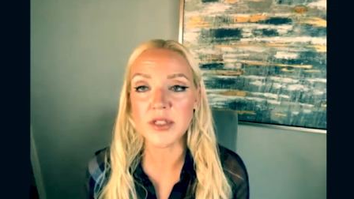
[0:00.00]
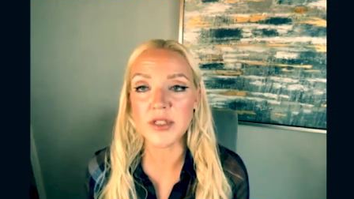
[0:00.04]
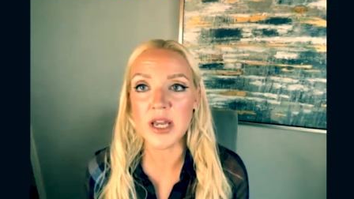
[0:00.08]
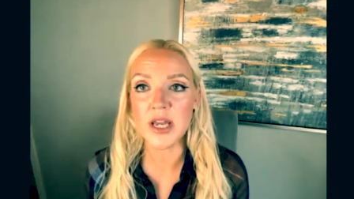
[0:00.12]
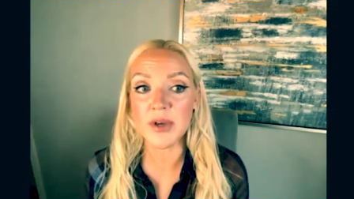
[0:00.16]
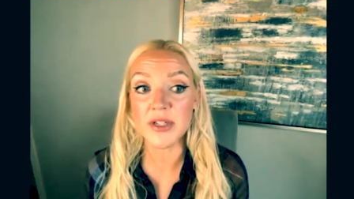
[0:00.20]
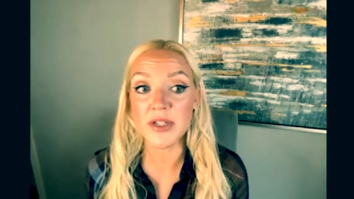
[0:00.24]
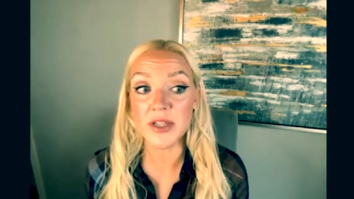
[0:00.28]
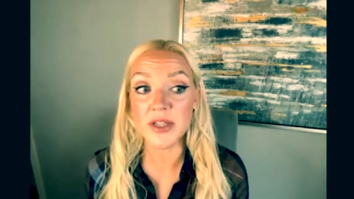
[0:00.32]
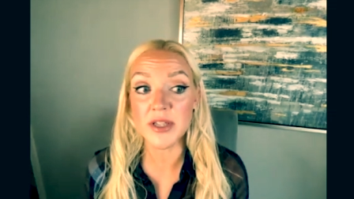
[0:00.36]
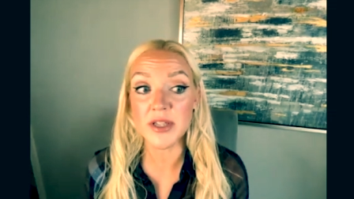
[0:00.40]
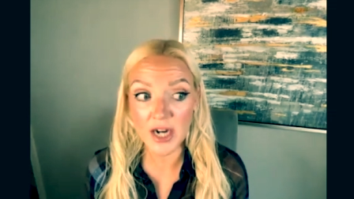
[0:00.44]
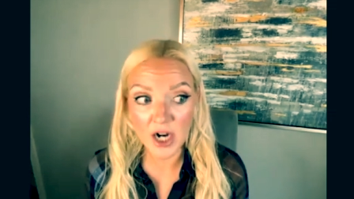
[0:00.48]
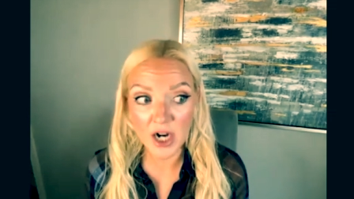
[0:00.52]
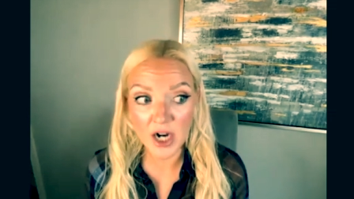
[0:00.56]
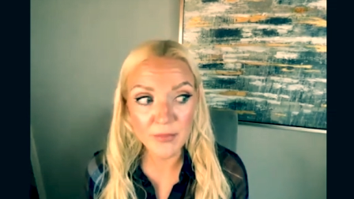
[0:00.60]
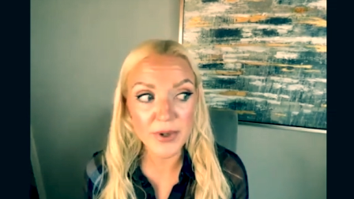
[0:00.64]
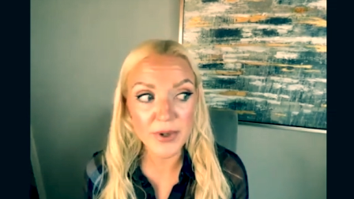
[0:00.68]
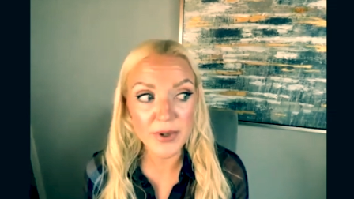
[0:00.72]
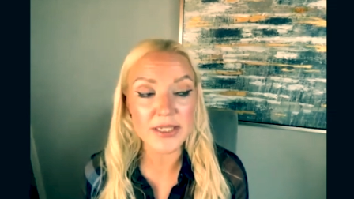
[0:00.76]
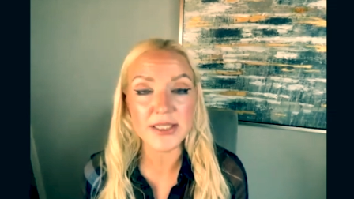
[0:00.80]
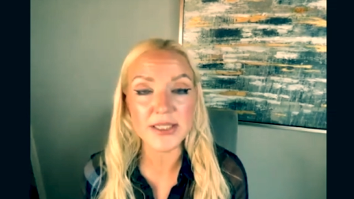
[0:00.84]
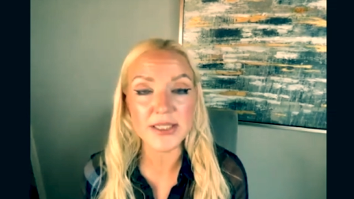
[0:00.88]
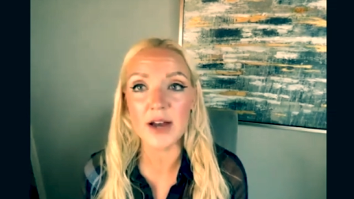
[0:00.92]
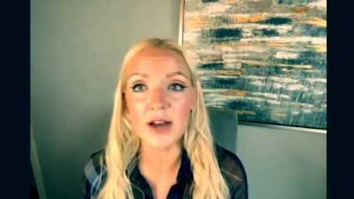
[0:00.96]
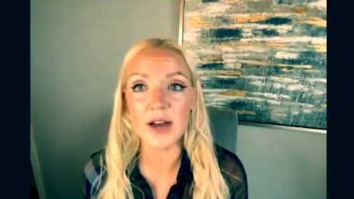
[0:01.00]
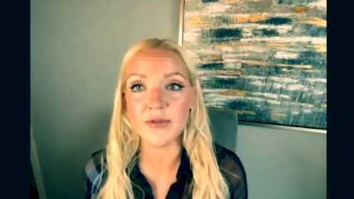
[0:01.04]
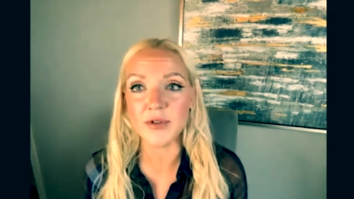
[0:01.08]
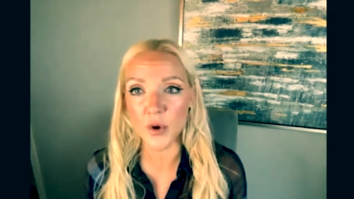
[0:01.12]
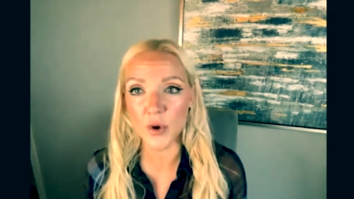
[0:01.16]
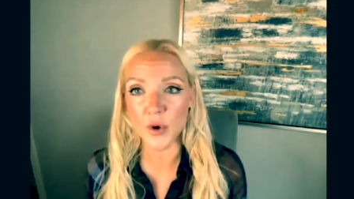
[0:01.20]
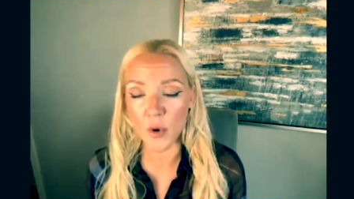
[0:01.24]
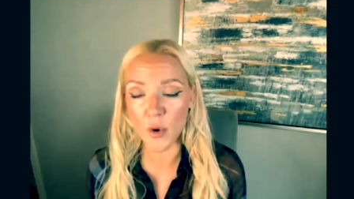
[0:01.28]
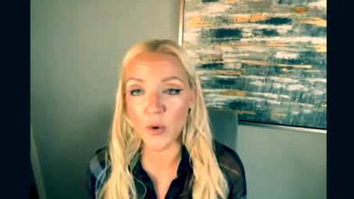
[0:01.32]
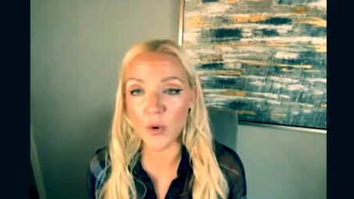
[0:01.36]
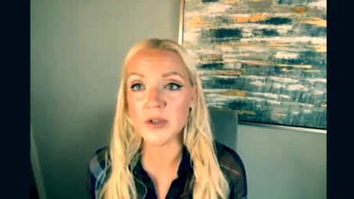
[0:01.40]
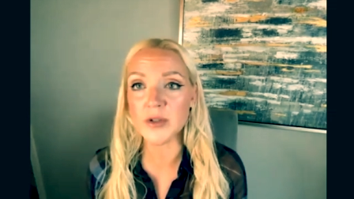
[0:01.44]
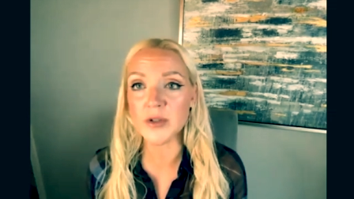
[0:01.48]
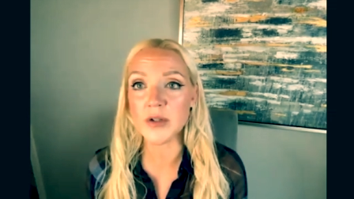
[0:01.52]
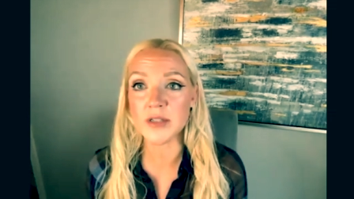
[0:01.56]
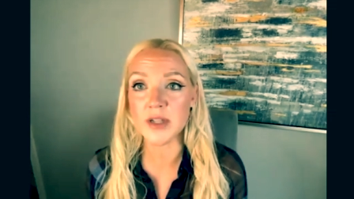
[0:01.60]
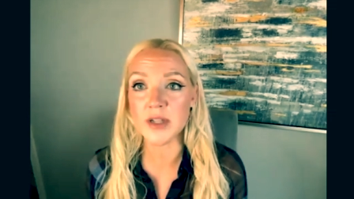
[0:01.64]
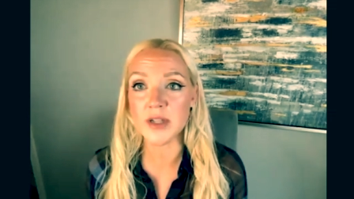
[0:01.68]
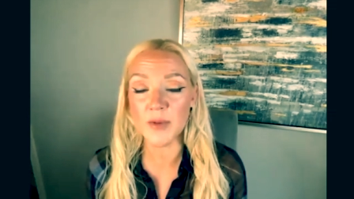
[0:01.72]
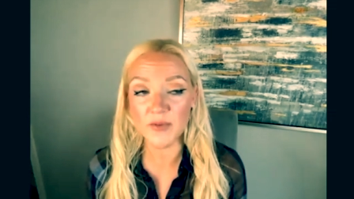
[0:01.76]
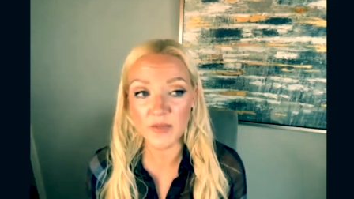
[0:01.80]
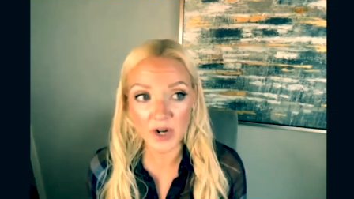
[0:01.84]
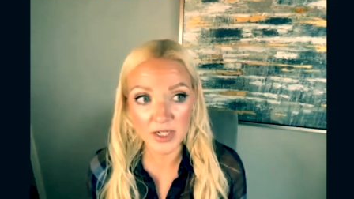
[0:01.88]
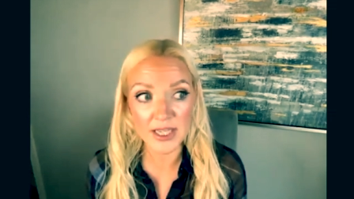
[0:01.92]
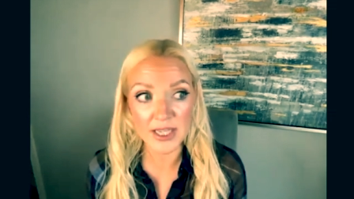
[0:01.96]
and emails. Therapists have told
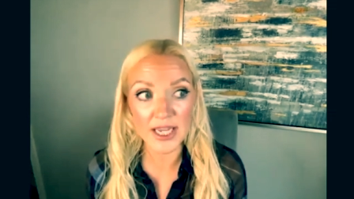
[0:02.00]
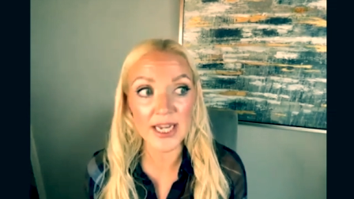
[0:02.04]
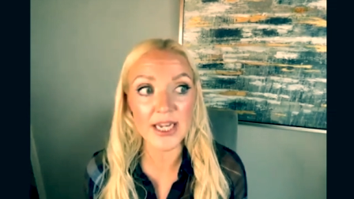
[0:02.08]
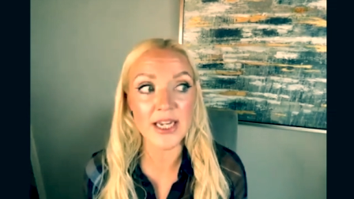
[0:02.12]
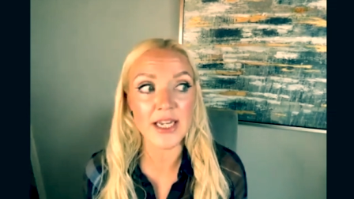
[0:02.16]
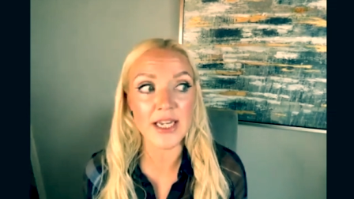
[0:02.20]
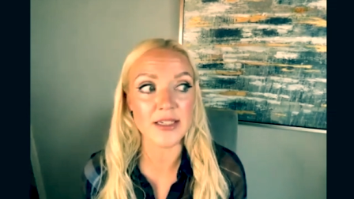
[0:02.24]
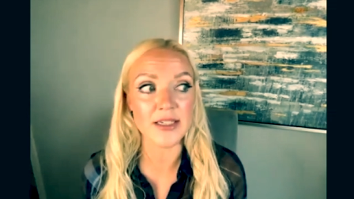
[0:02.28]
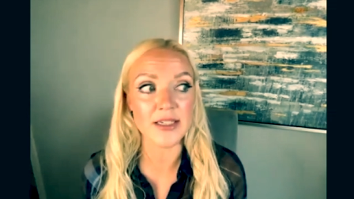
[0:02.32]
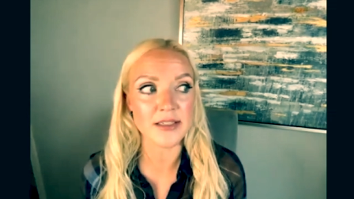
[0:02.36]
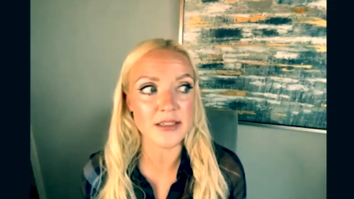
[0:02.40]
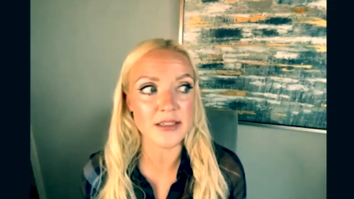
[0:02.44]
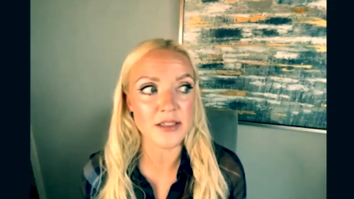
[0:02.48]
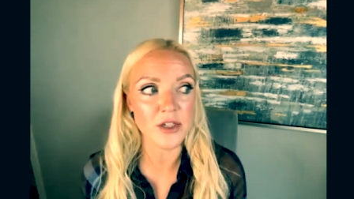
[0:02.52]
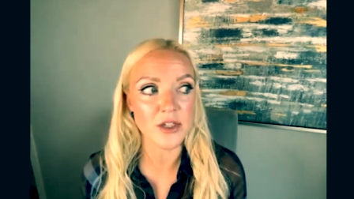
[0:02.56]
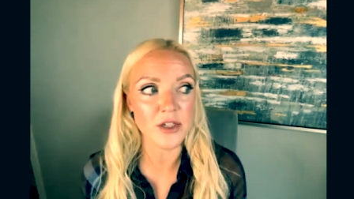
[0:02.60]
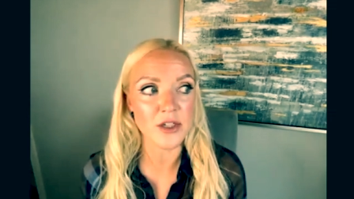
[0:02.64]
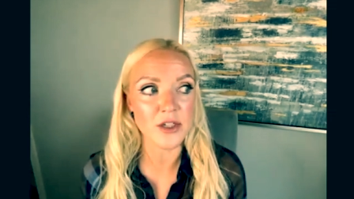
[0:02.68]
some of our ladies,